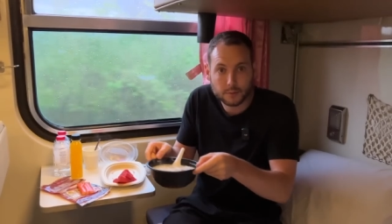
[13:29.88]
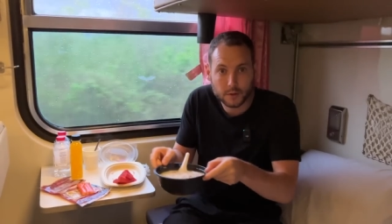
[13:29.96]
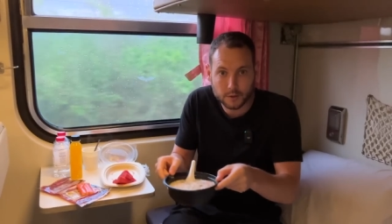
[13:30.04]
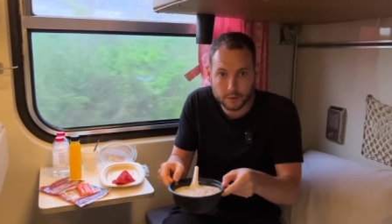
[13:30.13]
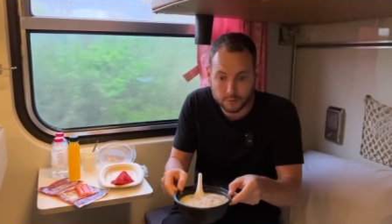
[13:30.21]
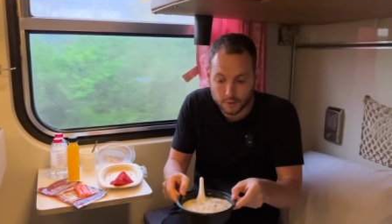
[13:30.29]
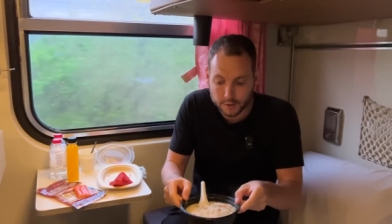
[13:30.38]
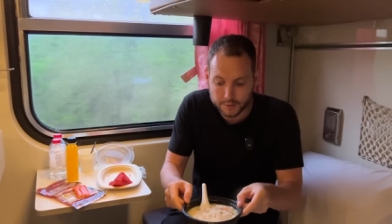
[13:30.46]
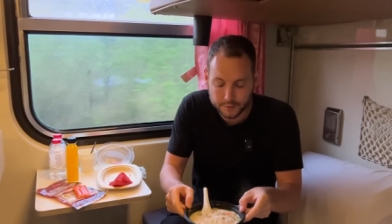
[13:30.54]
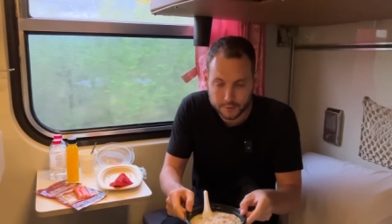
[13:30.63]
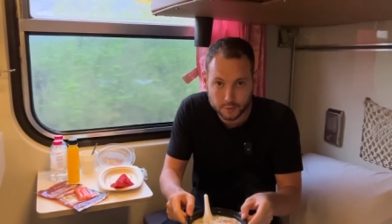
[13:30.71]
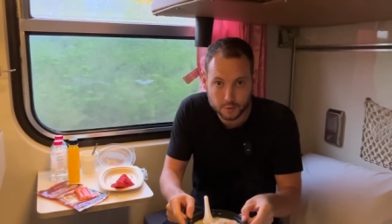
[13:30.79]
we've got the rice
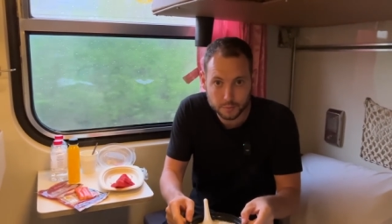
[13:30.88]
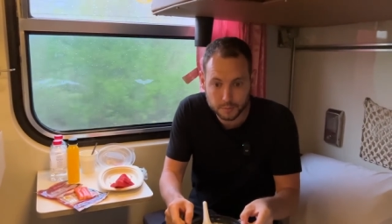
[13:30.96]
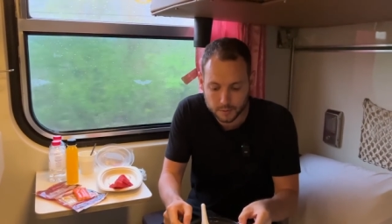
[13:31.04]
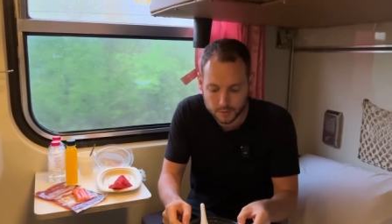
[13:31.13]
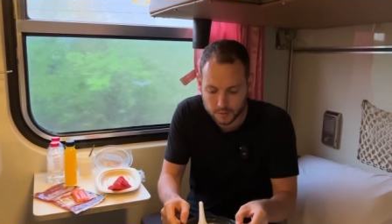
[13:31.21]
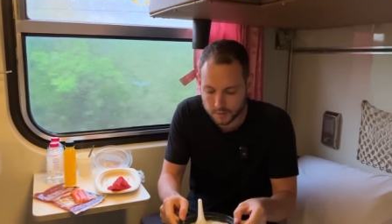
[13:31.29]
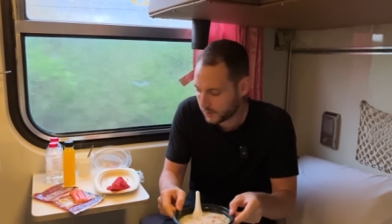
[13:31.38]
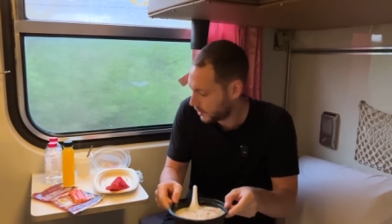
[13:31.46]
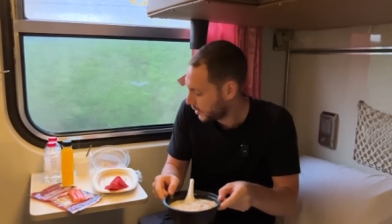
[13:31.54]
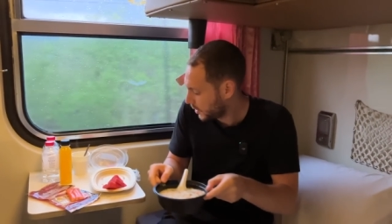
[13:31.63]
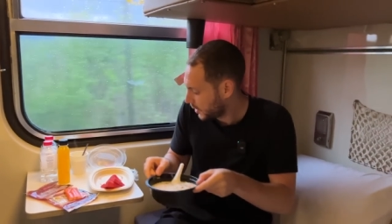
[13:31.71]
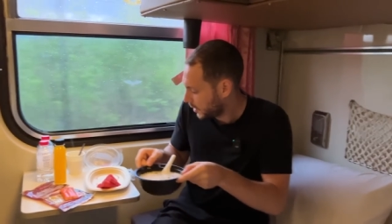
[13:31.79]
soup.
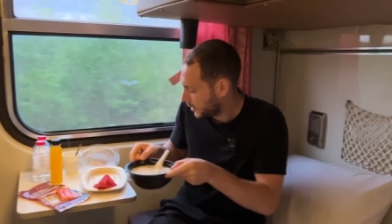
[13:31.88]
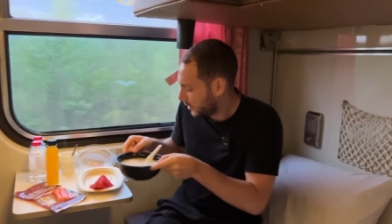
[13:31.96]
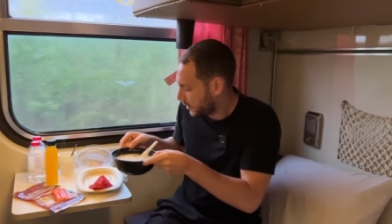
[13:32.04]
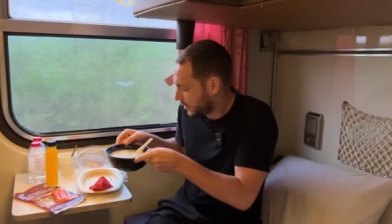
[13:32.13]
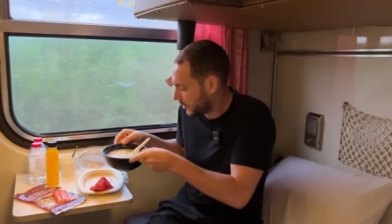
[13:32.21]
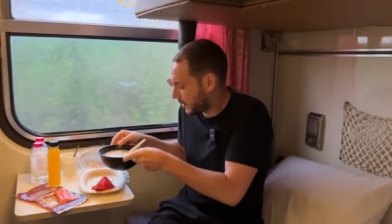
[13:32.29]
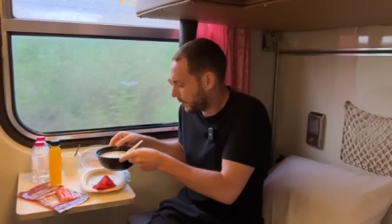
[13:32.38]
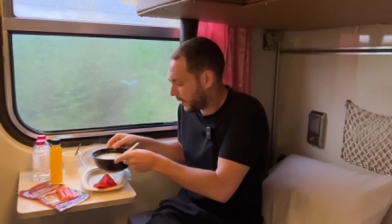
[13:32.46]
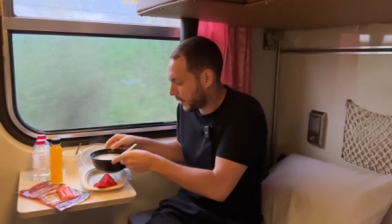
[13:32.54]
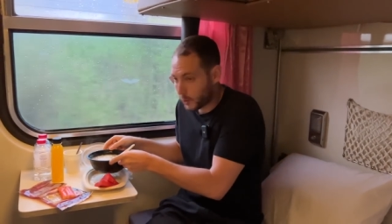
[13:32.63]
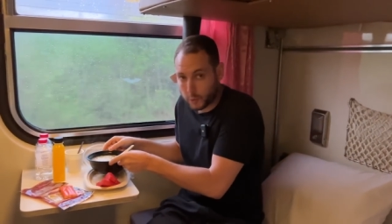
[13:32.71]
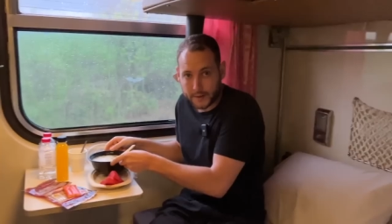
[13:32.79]
Give
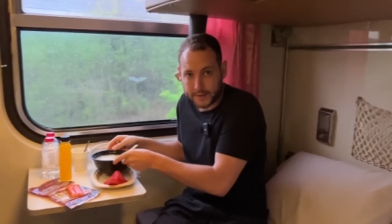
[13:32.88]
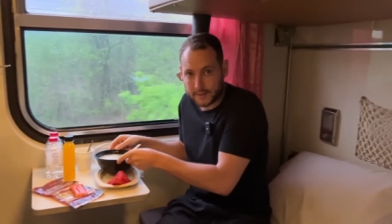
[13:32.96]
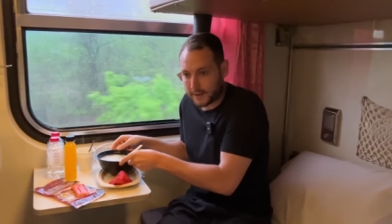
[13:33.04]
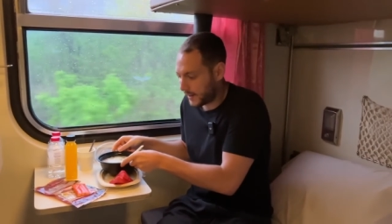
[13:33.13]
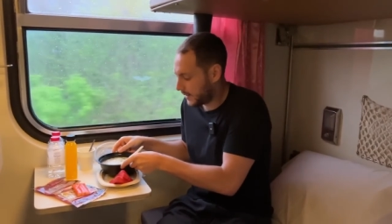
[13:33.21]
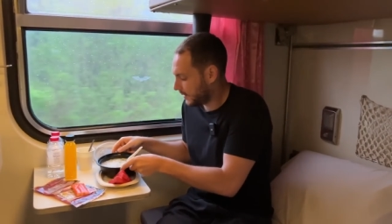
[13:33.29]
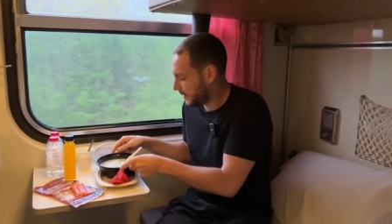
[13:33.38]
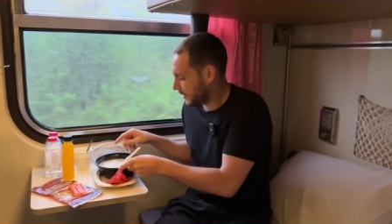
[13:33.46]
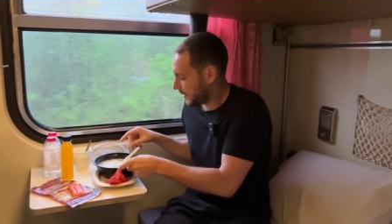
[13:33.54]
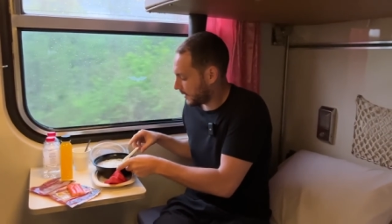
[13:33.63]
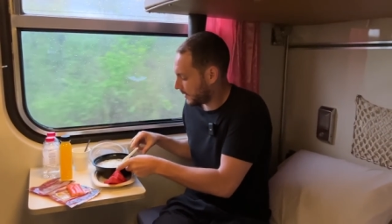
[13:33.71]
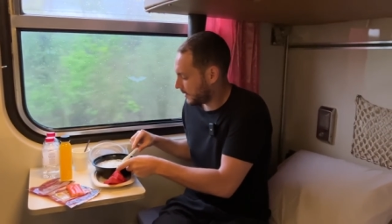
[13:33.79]
it a quick taste
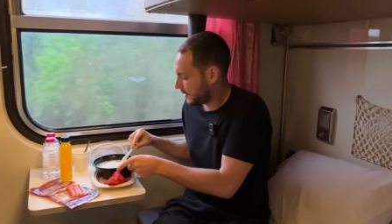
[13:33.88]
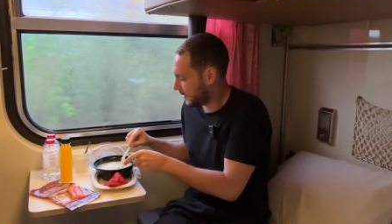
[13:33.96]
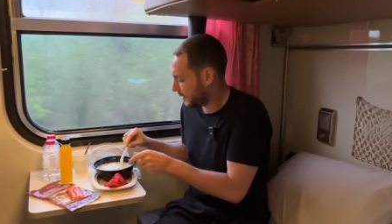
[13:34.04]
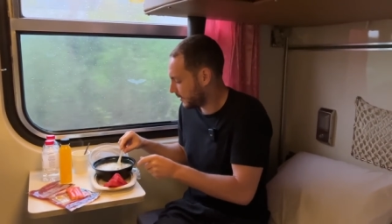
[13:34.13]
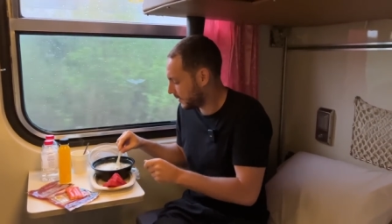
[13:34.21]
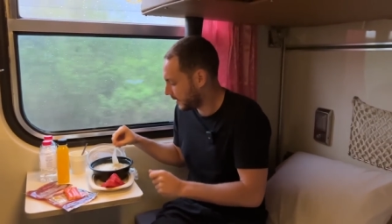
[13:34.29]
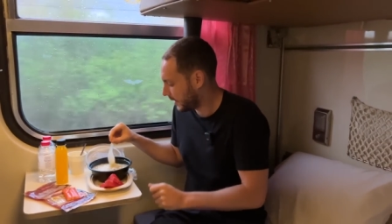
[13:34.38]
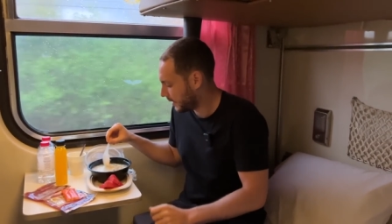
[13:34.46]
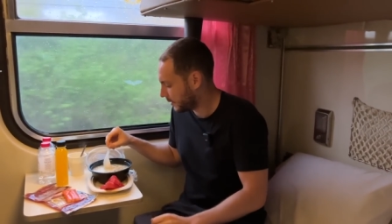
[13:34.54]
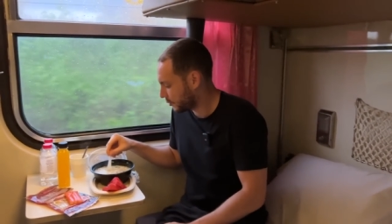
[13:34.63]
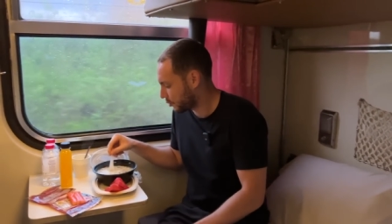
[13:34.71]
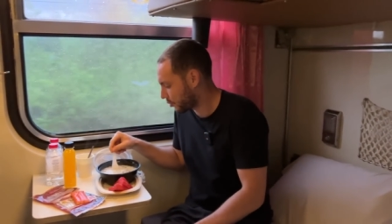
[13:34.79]
test to see how
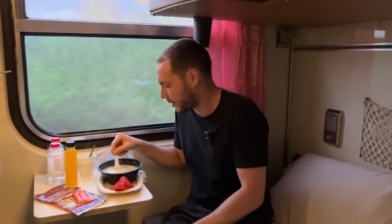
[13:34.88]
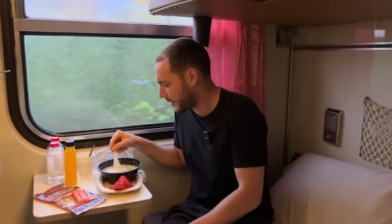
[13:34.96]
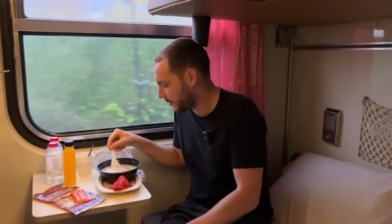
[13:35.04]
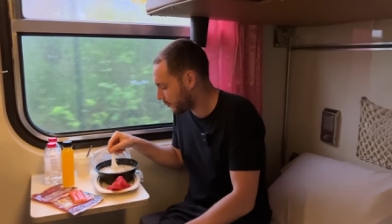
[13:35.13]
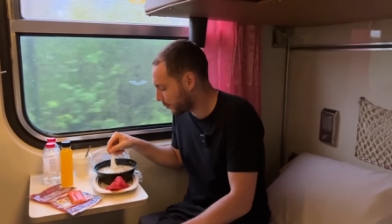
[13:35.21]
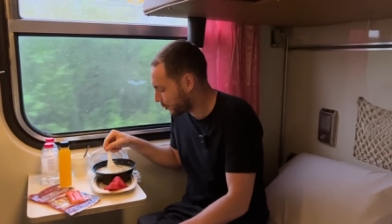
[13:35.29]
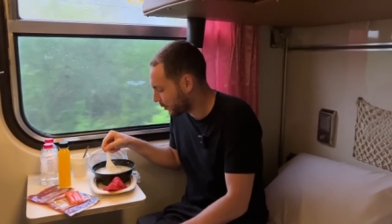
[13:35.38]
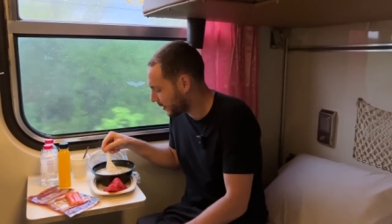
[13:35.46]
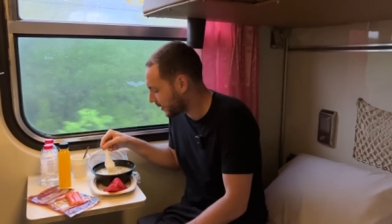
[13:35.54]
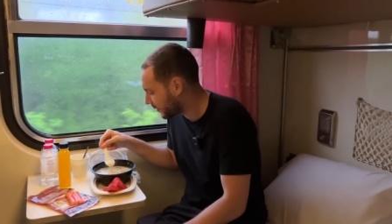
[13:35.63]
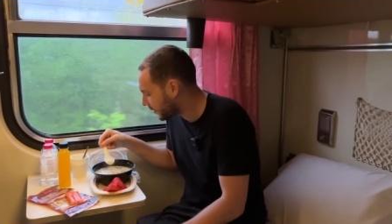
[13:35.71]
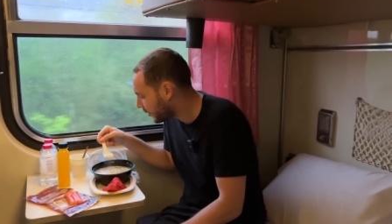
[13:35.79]
the train food
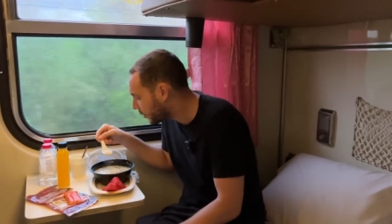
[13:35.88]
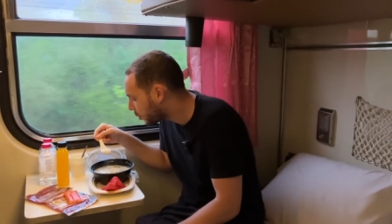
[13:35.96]
is.